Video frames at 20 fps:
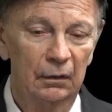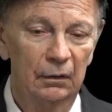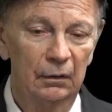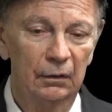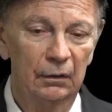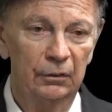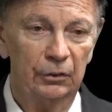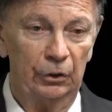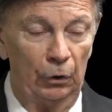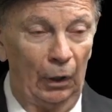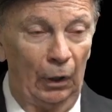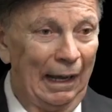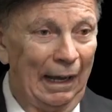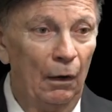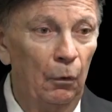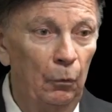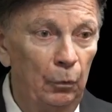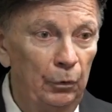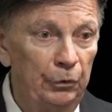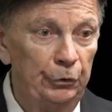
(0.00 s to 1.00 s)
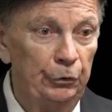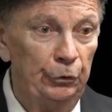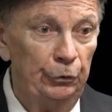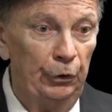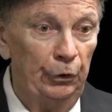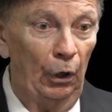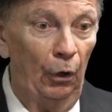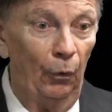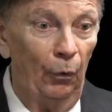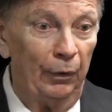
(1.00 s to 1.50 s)
So, how will you
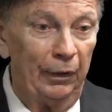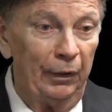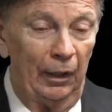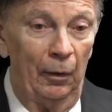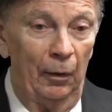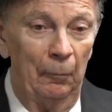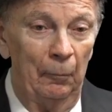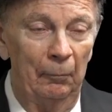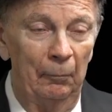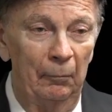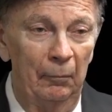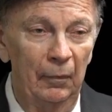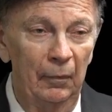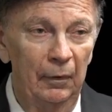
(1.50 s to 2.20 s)
know him?